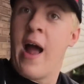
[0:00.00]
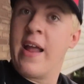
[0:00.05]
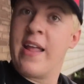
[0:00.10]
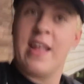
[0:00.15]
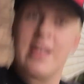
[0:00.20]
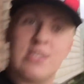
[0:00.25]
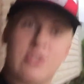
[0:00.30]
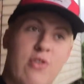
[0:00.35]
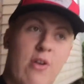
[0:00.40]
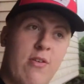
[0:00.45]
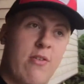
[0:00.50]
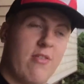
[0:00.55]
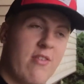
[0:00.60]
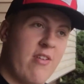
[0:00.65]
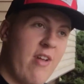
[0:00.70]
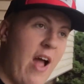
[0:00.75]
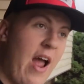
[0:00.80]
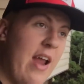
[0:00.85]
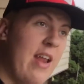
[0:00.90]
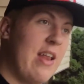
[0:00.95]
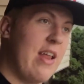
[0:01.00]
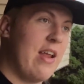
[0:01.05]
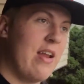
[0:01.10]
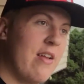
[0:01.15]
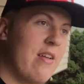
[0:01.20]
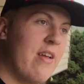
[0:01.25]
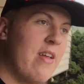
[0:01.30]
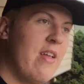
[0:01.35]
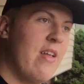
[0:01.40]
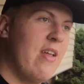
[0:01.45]
get struck with lightning,
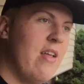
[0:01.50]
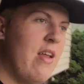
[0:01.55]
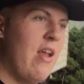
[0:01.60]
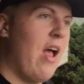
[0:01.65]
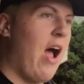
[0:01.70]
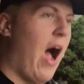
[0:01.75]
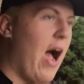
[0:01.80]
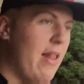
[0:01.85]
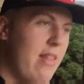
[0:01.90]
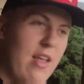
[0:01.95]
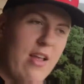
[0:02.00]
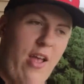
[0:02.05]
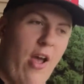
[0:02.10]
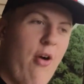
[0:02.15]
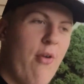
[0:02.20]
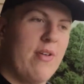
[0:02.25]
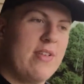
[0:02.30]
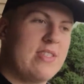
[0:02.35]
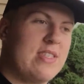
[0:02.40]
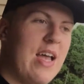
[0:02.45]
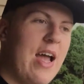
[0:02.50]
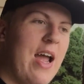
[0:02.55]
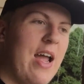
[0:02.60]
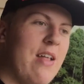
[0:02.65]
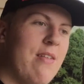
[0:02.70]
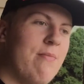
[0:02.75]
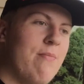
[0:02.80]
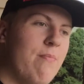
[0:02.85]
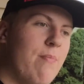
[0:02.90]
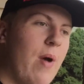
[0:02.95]
i didn't go inside,
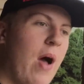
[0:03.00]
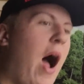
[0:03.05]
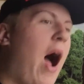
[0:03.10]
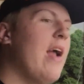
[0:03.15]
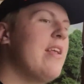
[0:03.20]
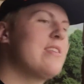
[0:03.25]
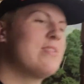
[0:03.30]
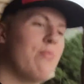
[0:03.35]
but I just